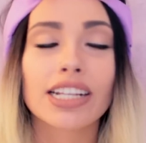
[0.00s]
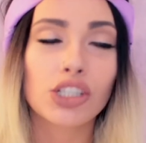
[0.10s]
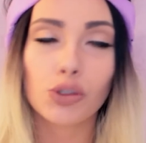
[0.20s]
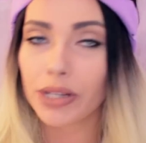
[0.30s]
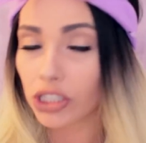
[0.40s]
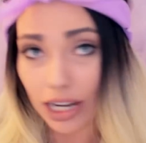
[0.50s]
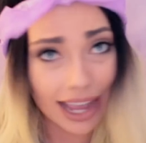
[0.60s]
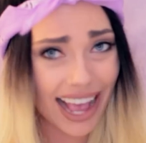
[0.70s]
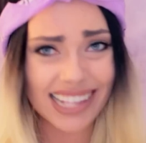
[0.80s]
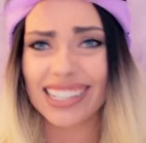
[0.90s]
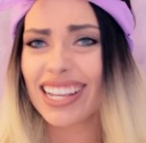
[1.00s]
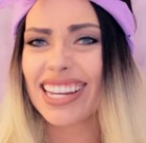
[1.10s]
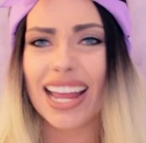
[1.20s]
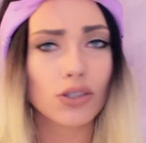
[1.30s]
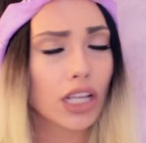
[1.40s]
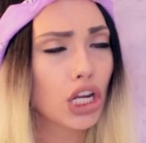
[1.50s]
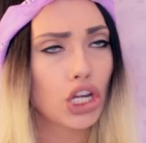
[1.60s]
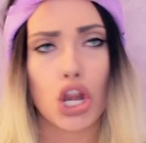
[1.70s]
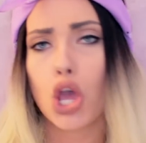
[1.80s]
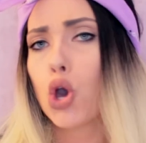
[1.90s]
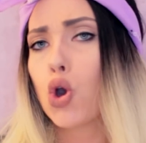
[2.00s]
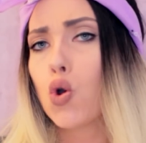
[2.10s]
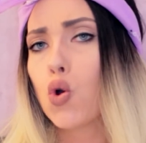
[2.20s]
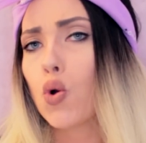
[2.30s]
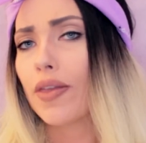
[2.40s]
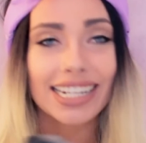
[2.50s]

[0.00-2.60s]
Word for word: Like she was being sarcastic and I was like, no.